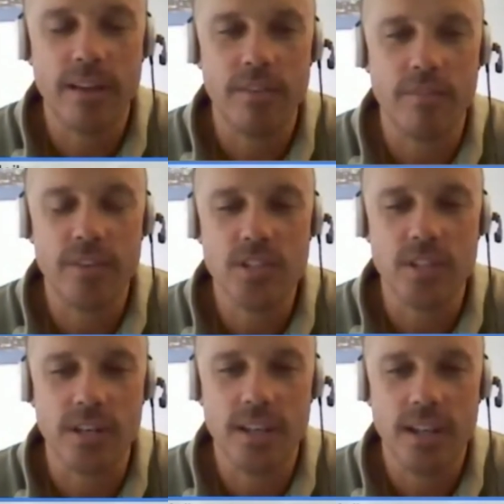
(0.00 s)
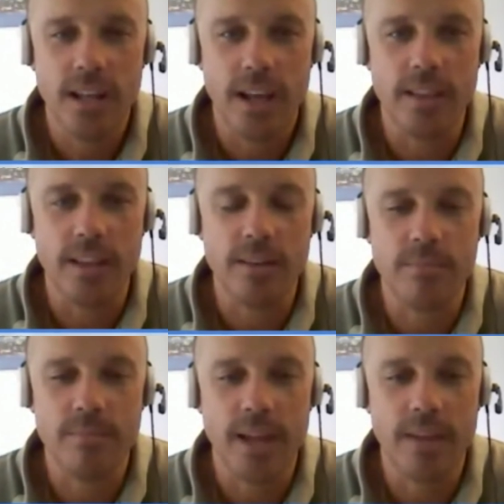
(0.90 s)
have a vision, and then
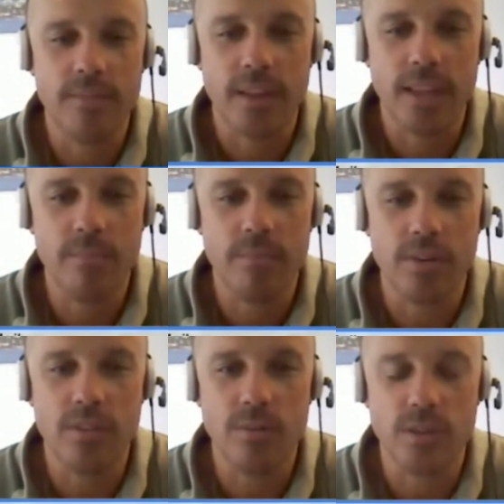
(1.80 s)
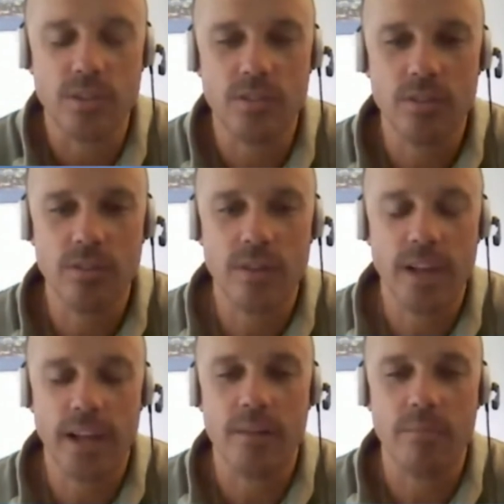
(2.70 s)
have the camera do what you
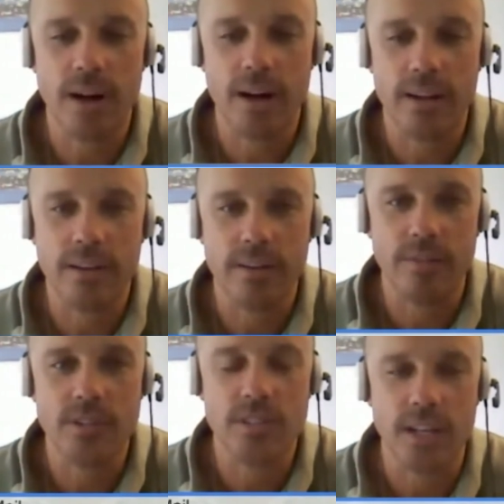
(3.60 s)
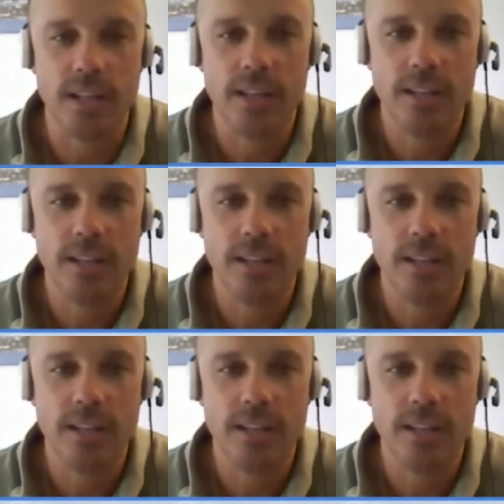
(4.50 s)
had in mind originally.